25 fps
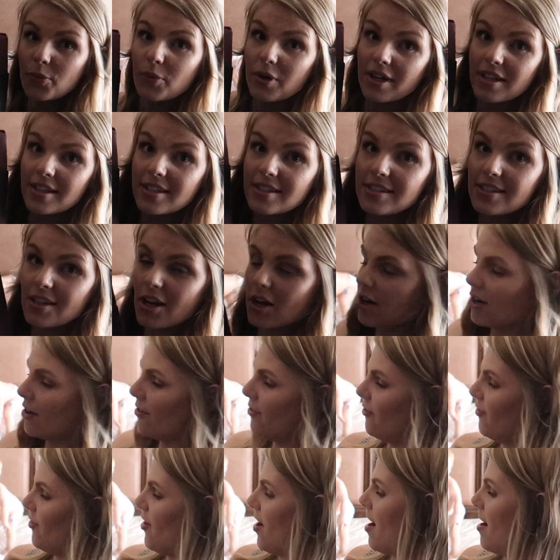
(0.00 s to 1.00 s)
ones
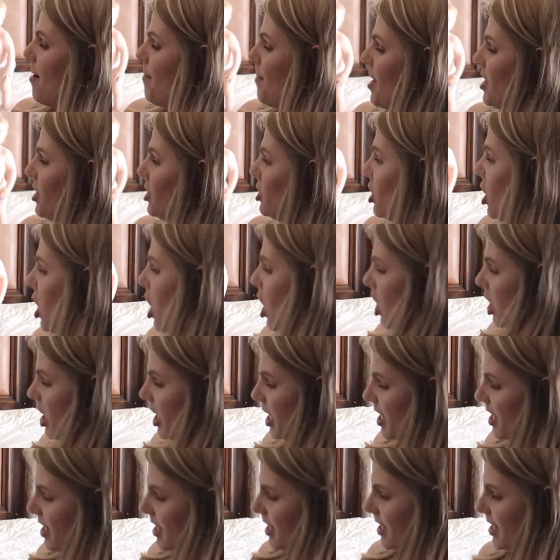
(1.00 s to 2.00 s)
are from
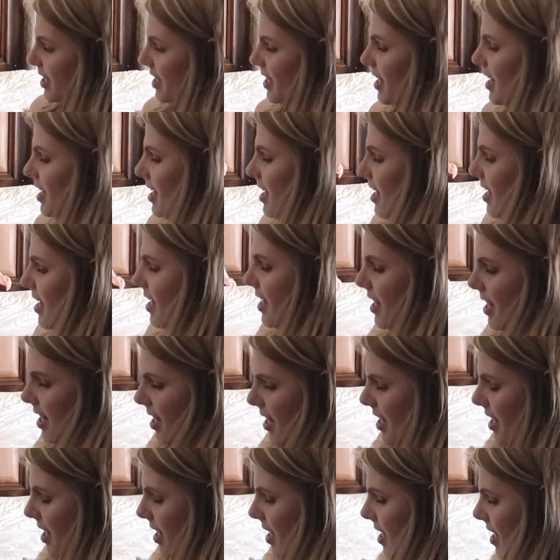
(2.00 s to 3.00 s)
Target
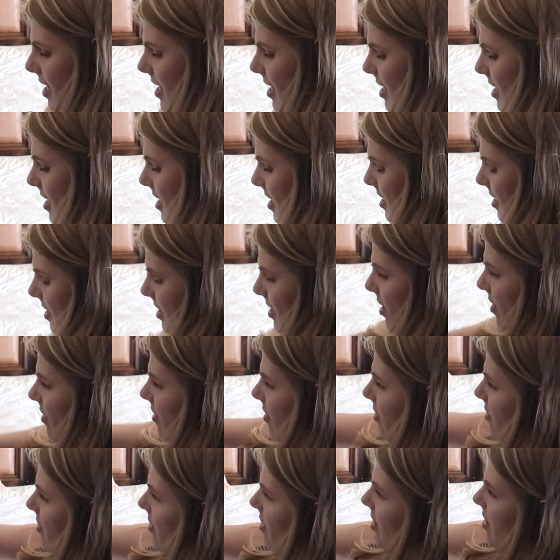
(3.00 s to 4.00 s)
and
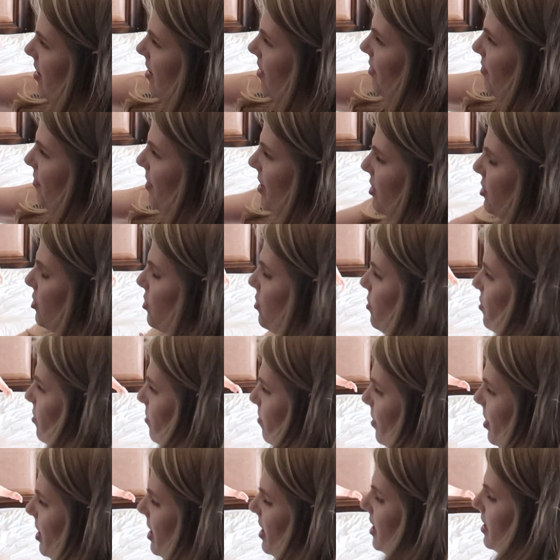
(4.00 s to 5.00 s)
they're the
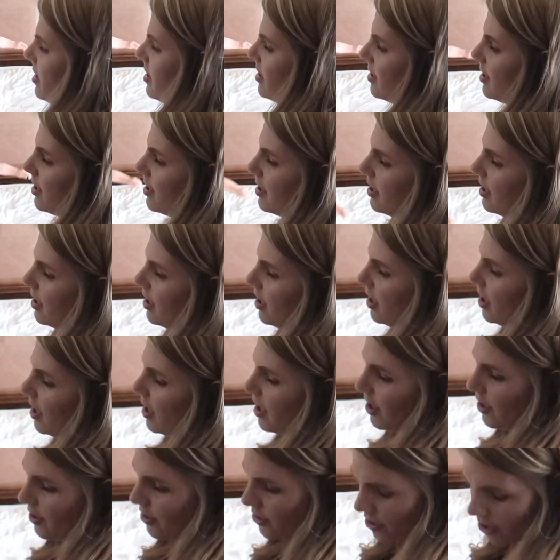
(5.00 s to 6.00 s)
Threshold brand.
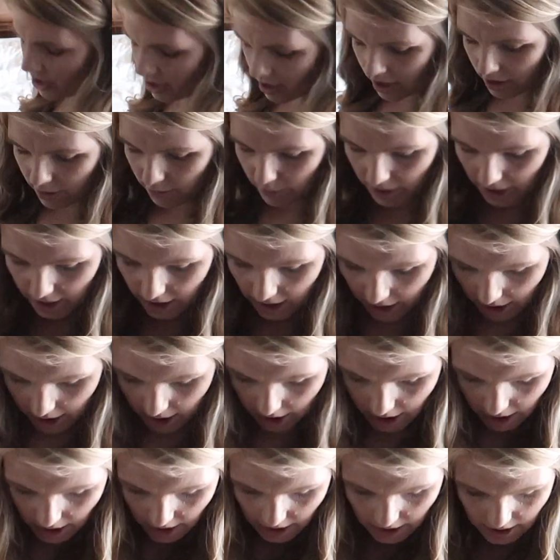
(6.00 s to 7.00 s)
Usually we
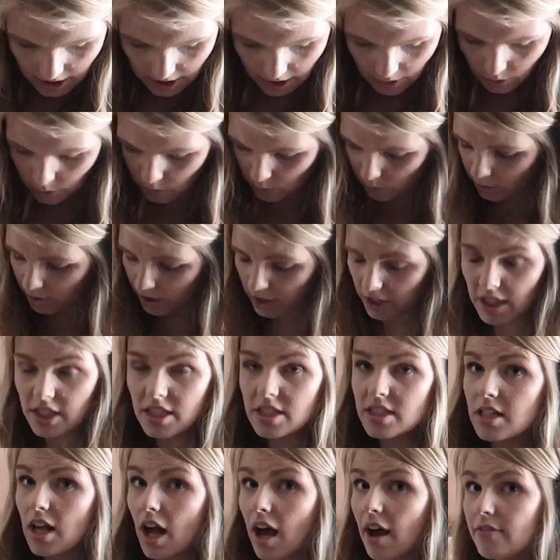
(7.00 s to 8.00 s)
get really
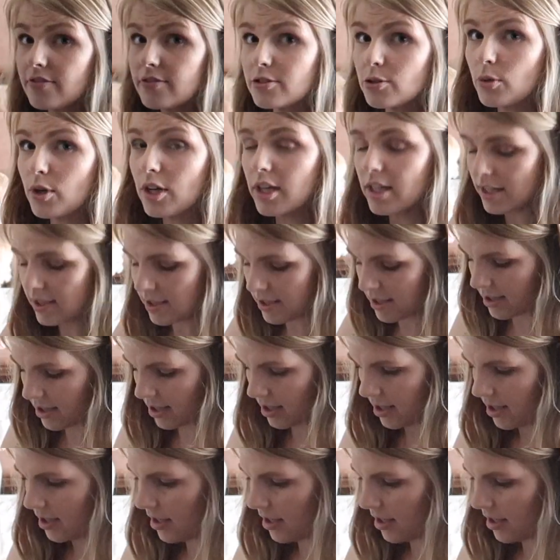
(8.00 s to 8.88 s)
soft ones.